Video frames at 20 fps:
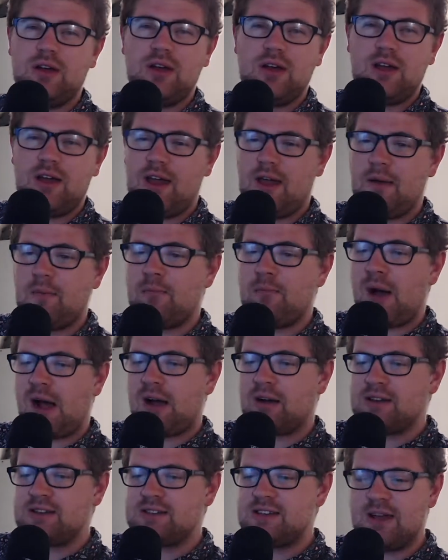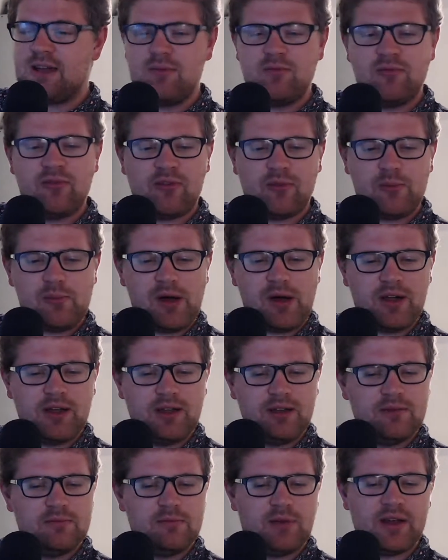embarrass him by
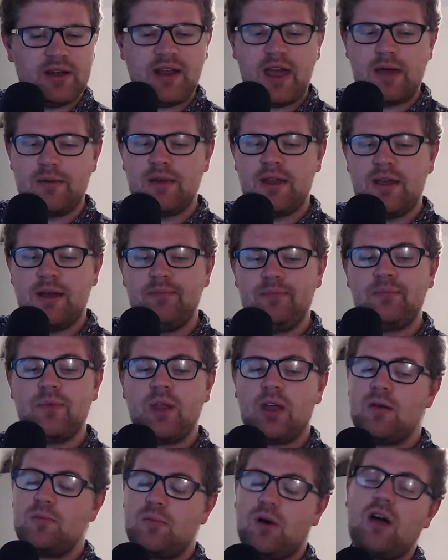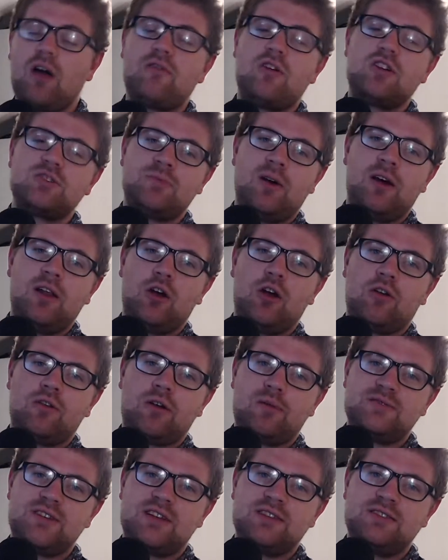naming him. But I wrote to my local
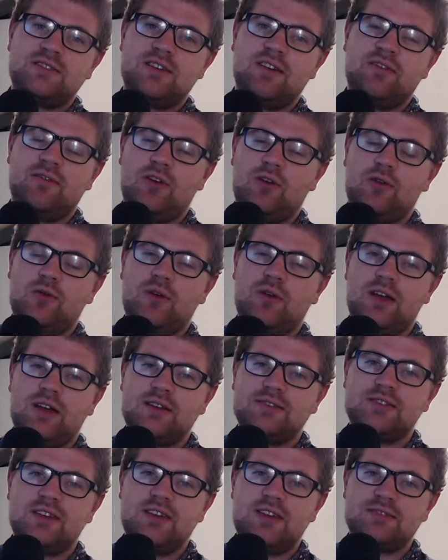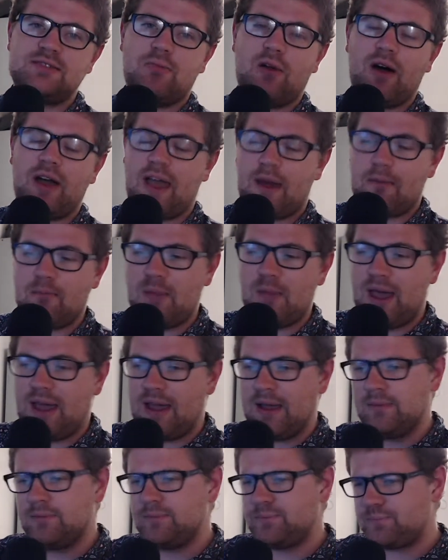representative, who is my MP,
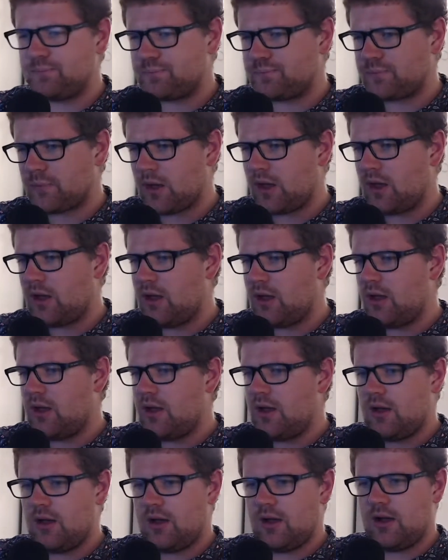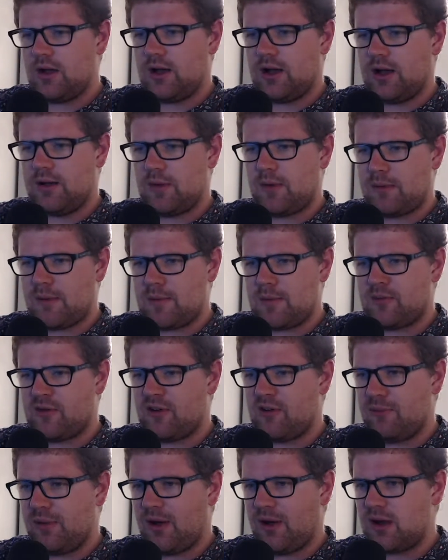my Member of
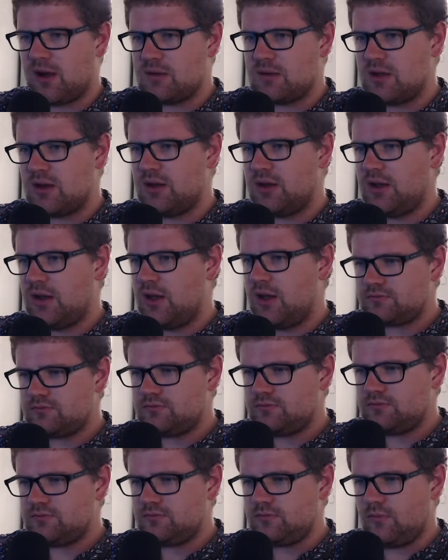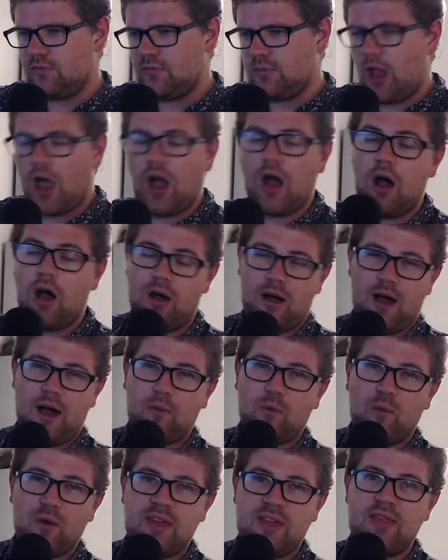Parliament. And
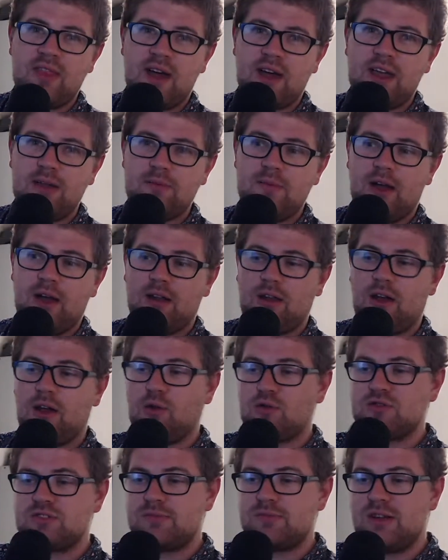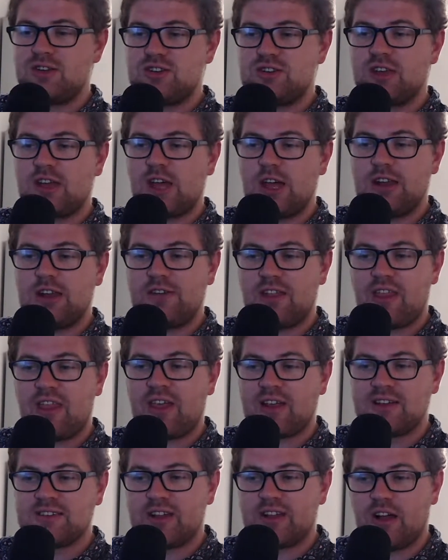within that email, I also mentioned a couple of other
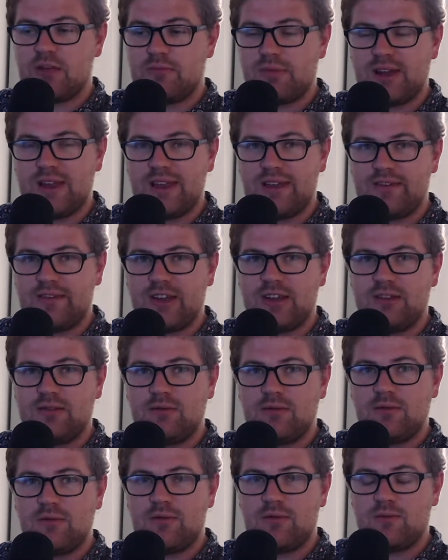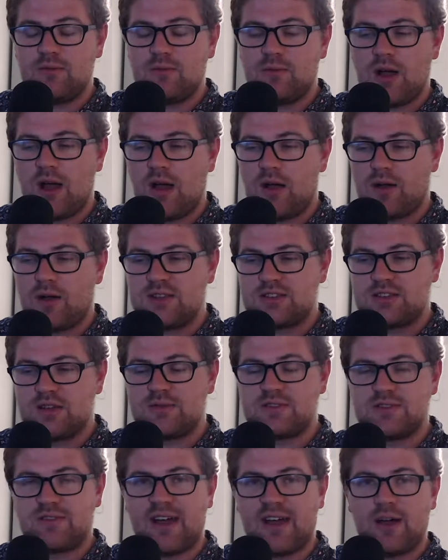things that I believe in terms
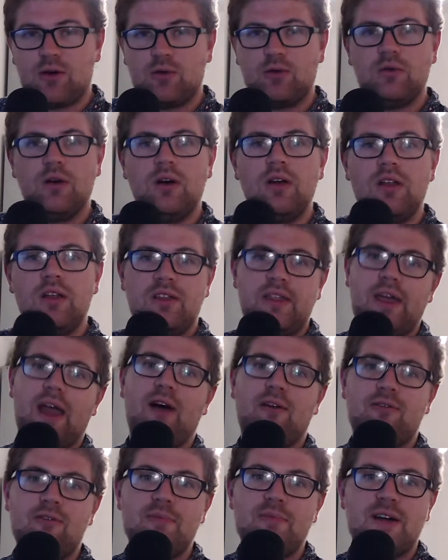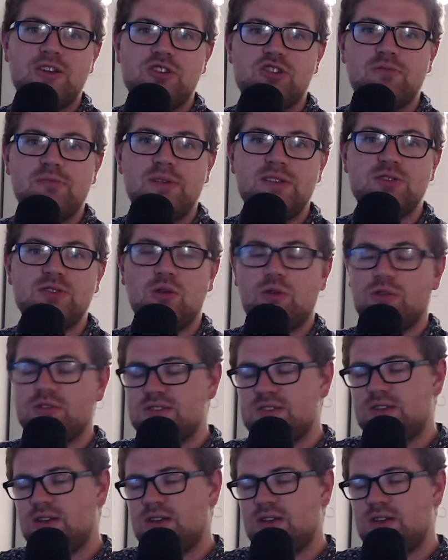of how the alphabet should be taught.